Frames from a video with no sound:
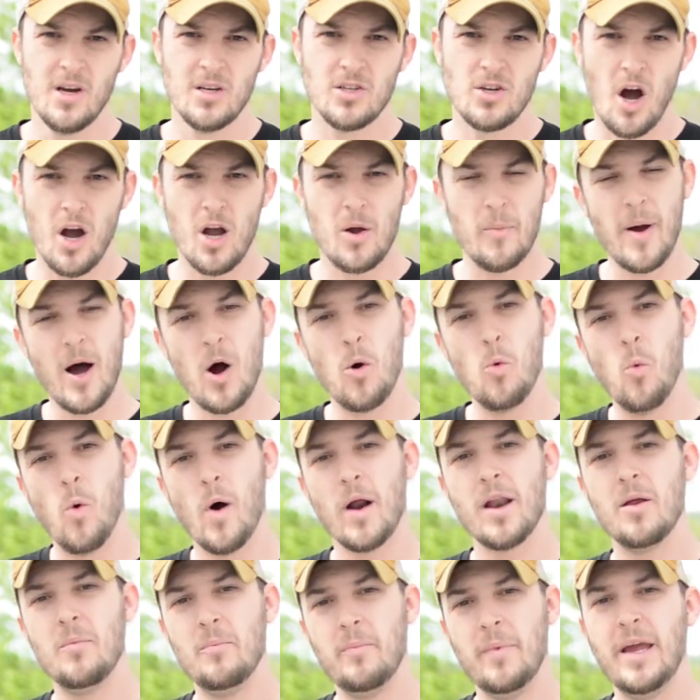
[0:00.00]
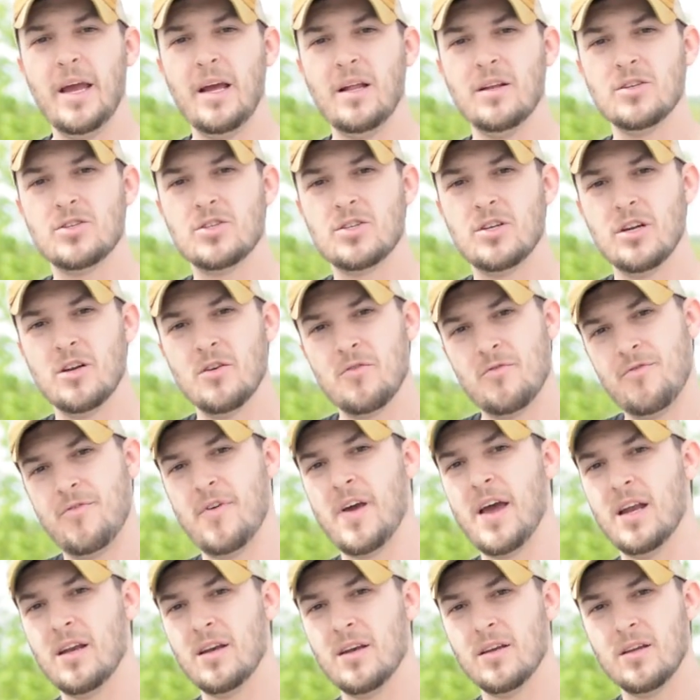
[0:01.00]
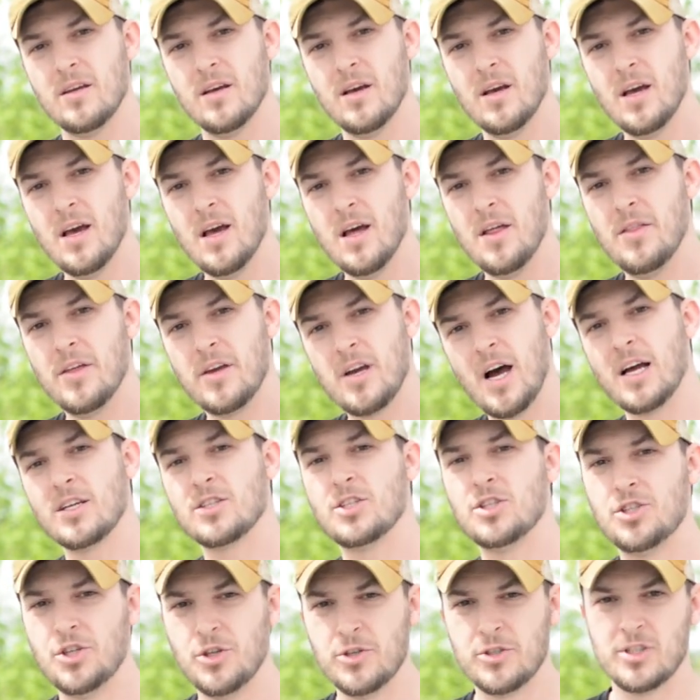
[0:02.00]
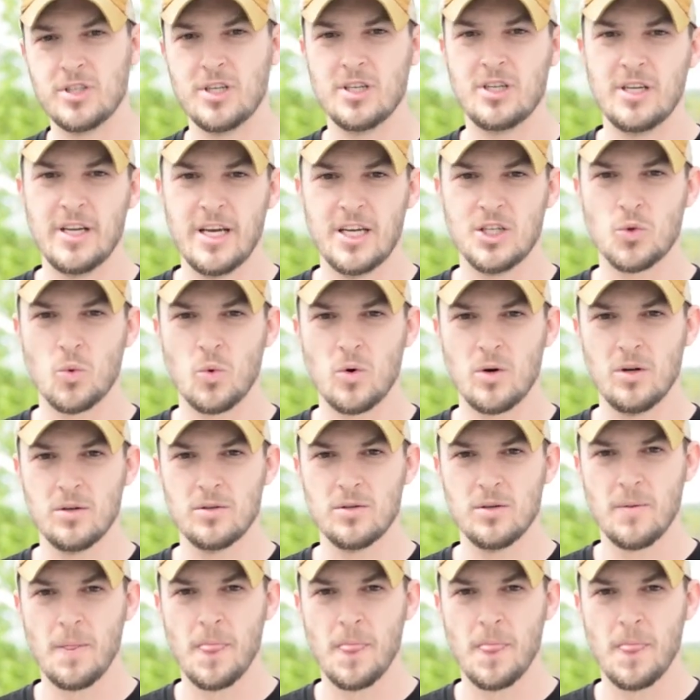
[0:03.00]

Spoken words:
talk about what it means to defend the Constitution in today's world.